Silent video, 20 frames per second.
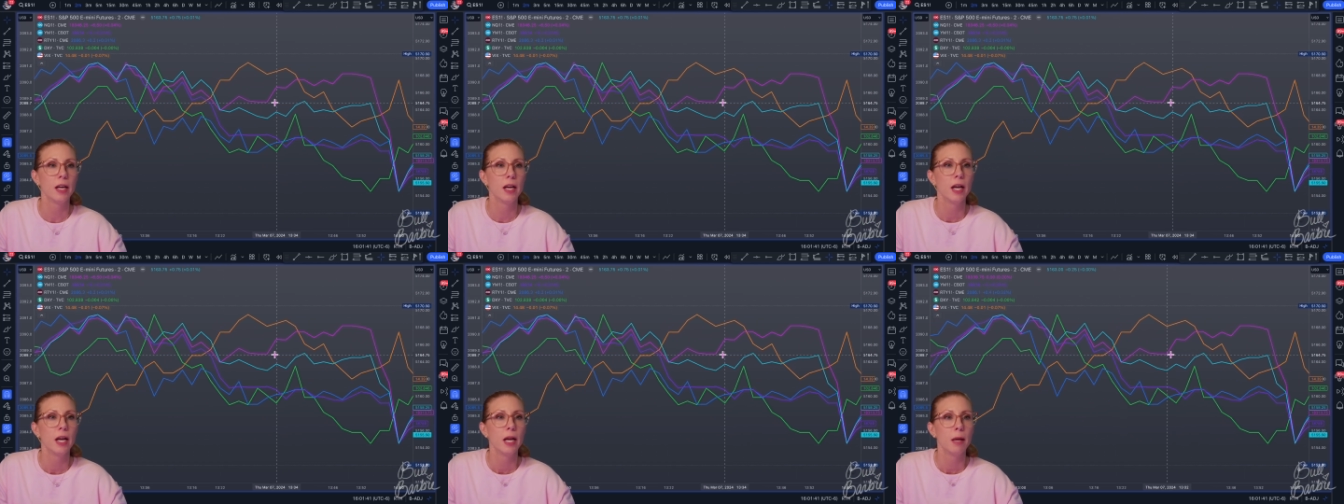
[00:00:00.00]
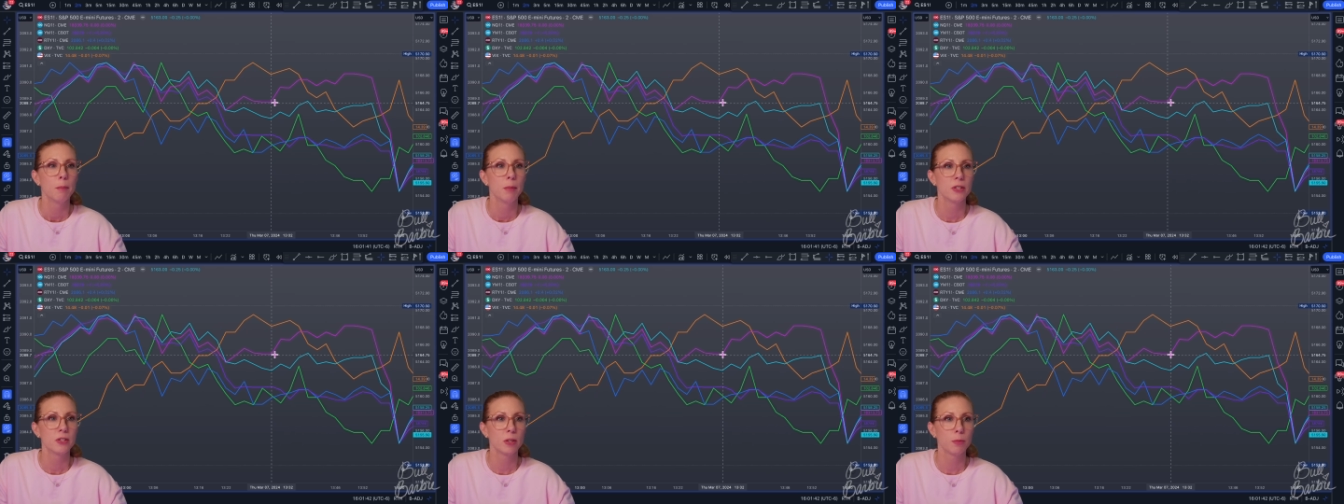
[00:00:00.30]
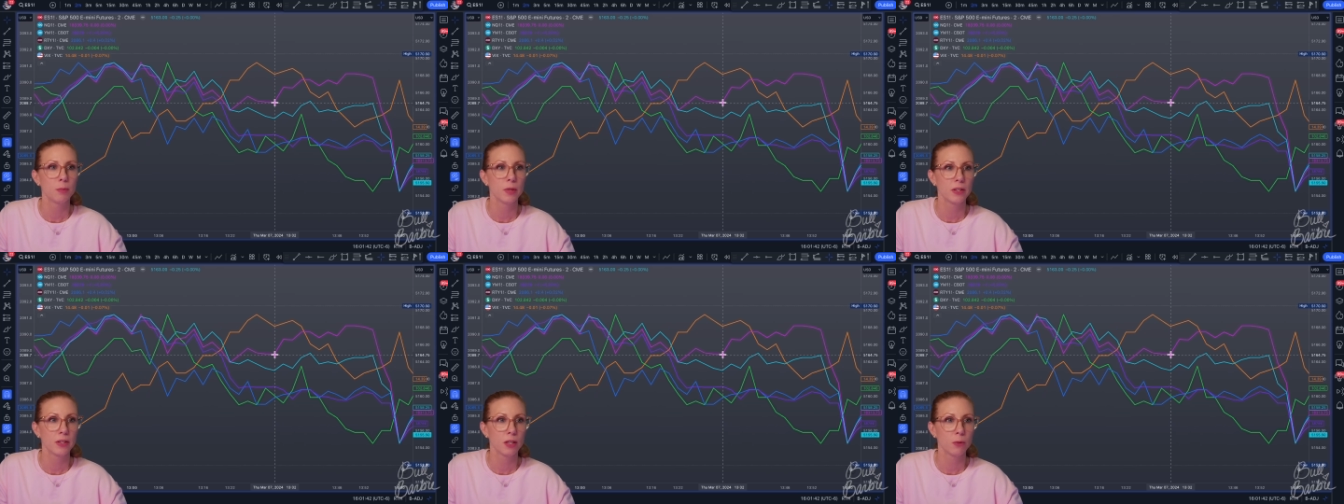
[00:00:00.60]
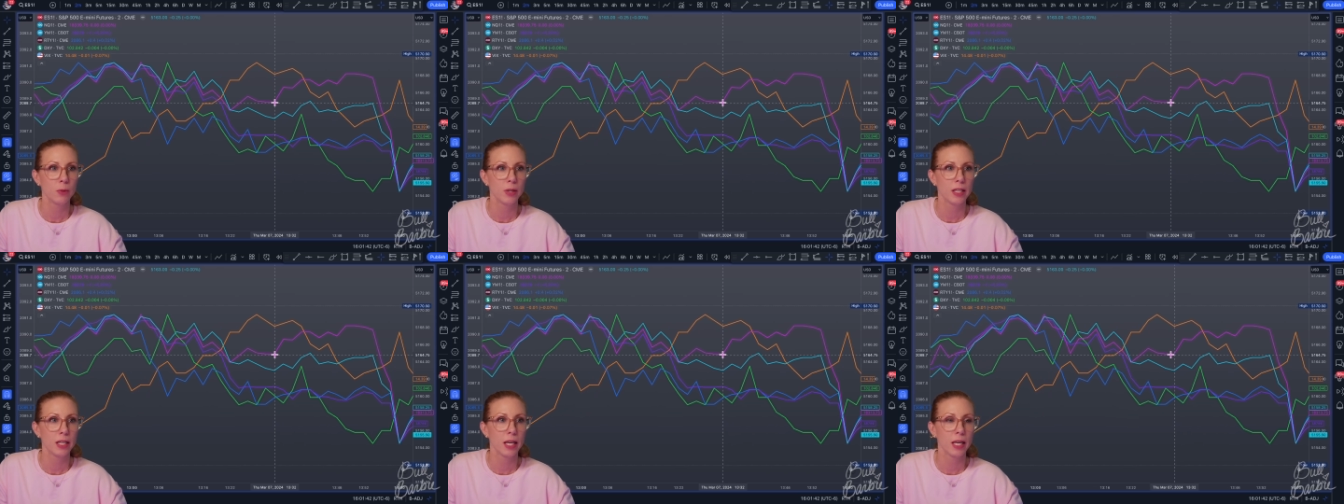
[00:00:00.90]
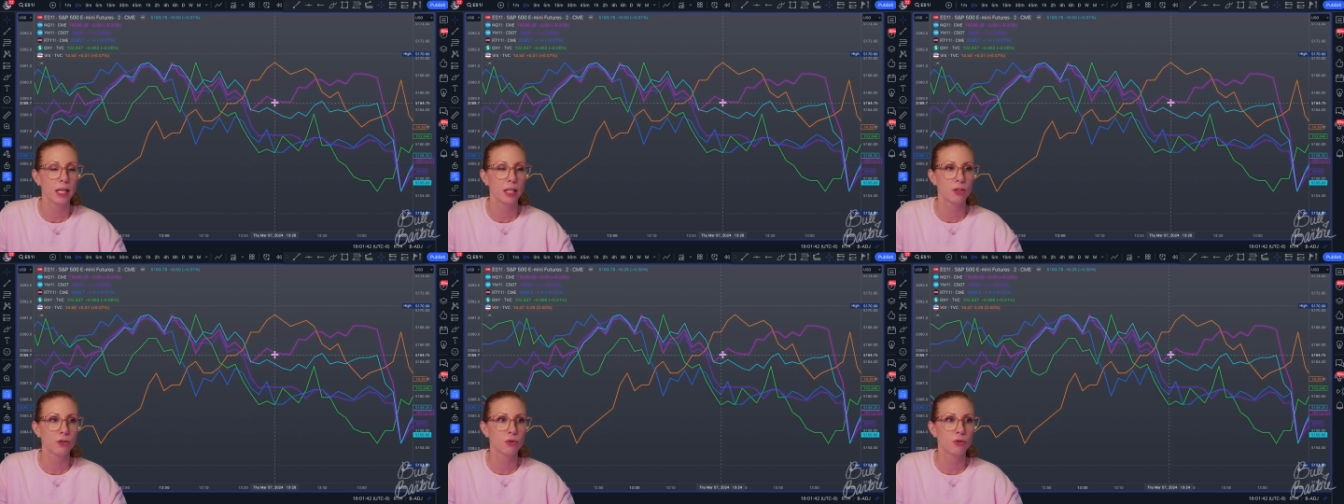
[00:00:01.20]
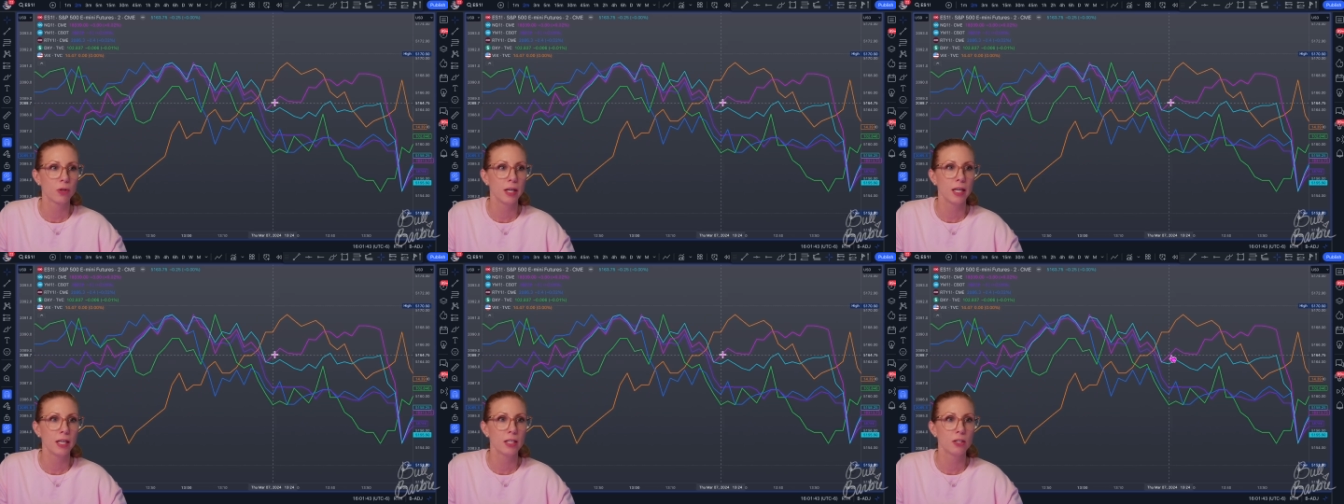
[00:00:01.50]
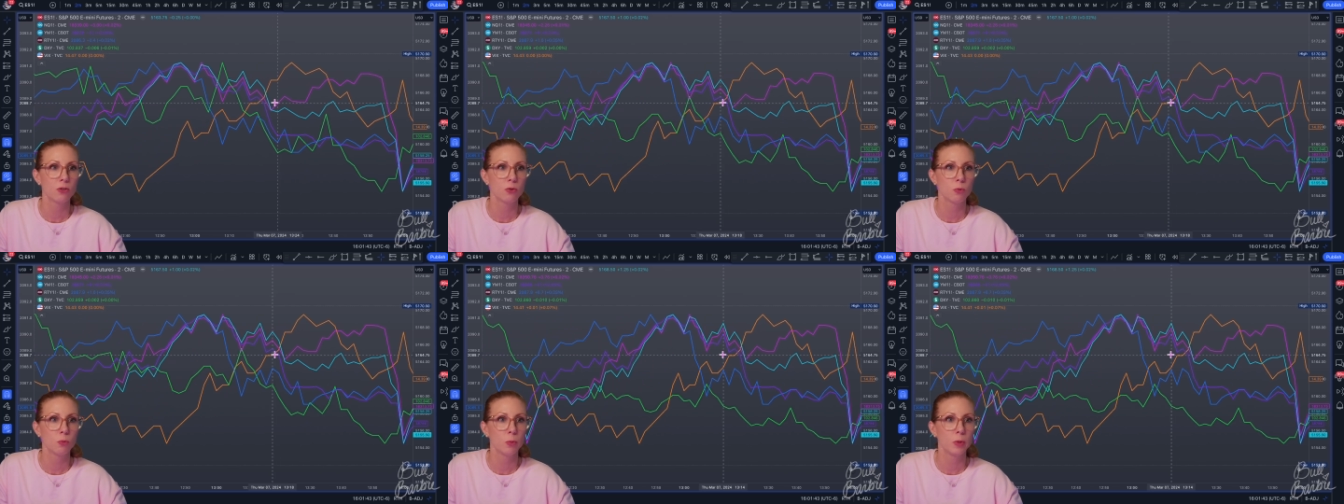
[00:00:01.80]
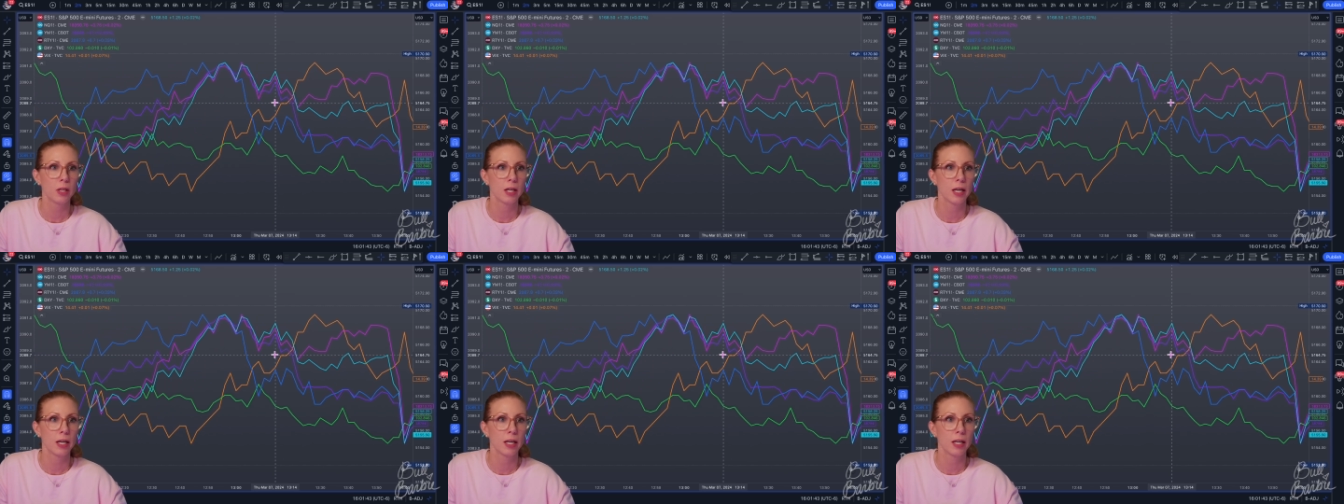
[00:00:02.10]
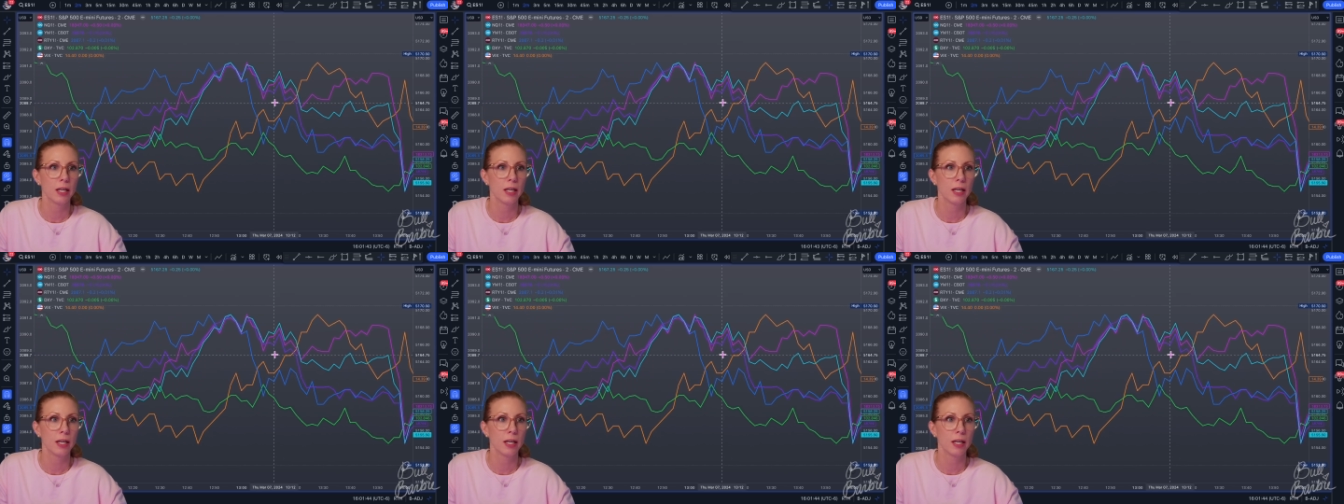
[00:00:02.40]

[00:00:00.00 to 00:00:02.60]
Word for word: But something that we can trade is when we kind of,